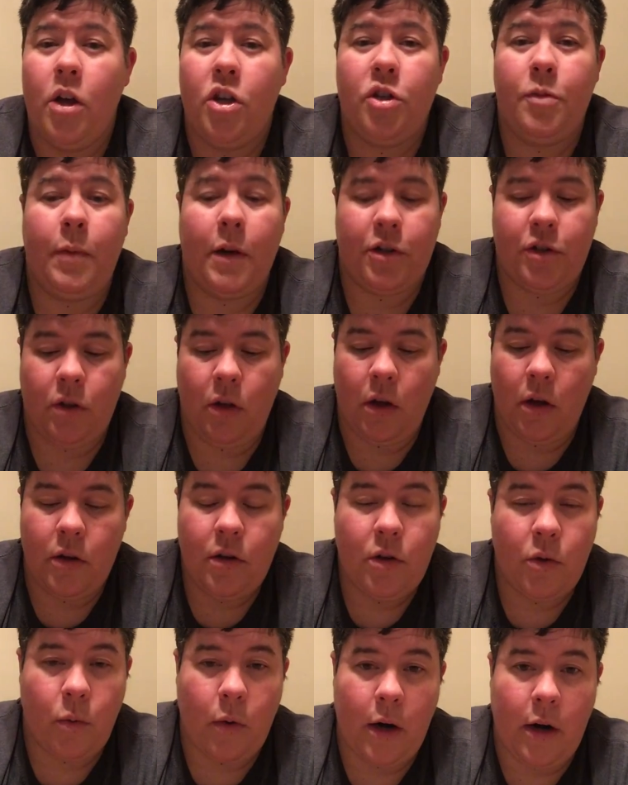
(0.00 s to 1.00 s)
special
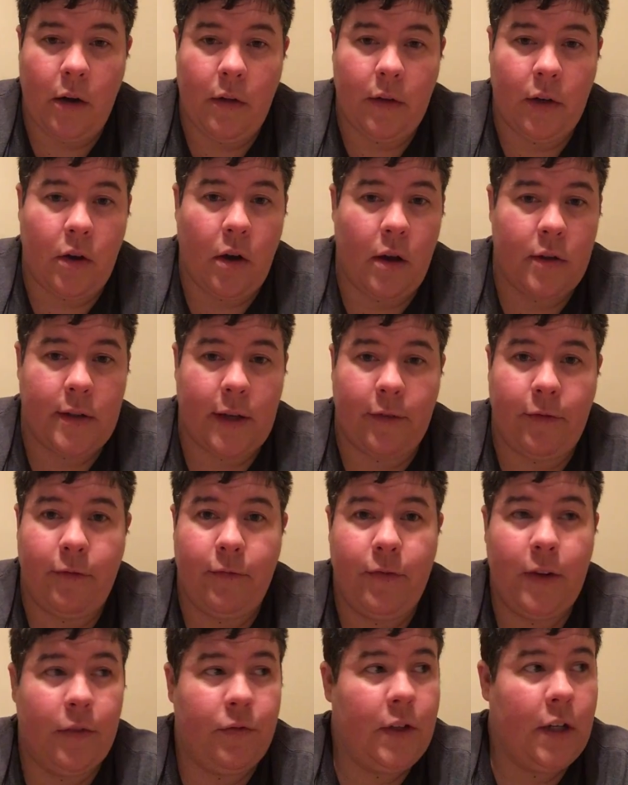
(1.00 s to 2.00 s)
underwear that costs like
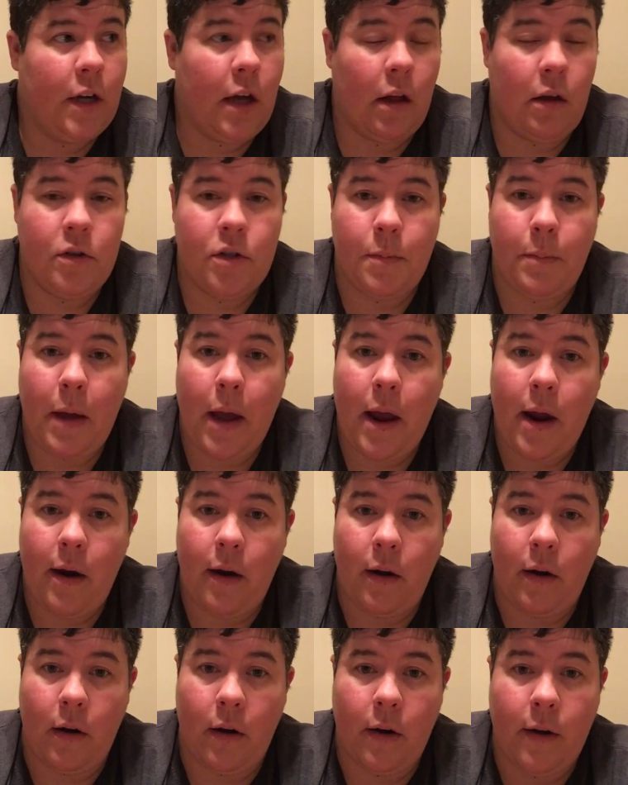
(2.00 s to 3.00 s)
$50 a
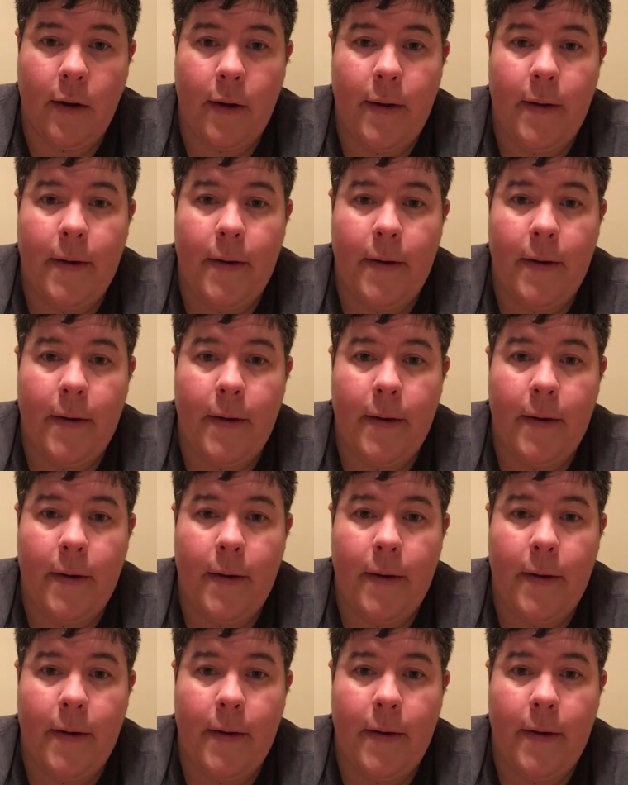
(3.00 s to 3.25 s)
pair,